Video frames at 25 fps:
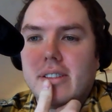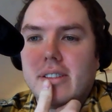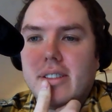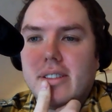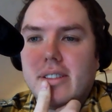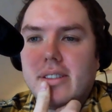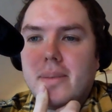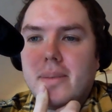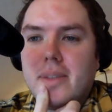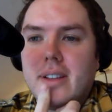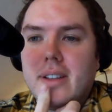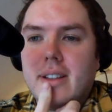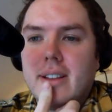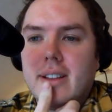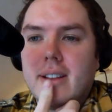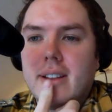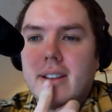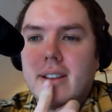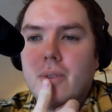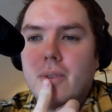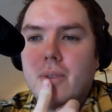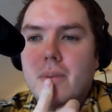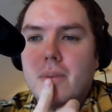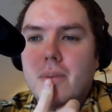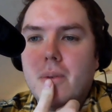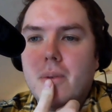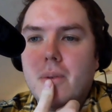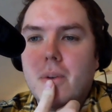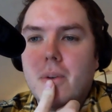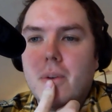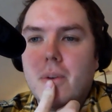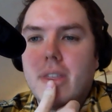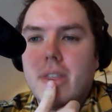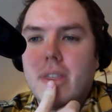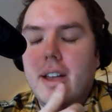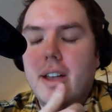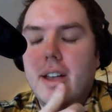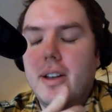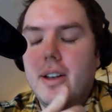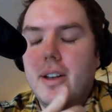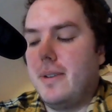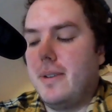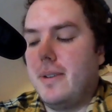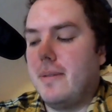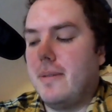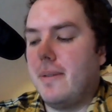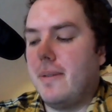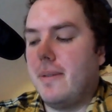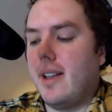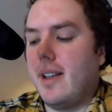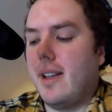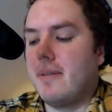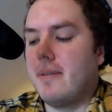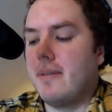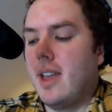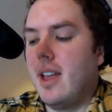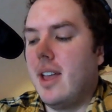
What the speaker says: something like a reboot with LV5?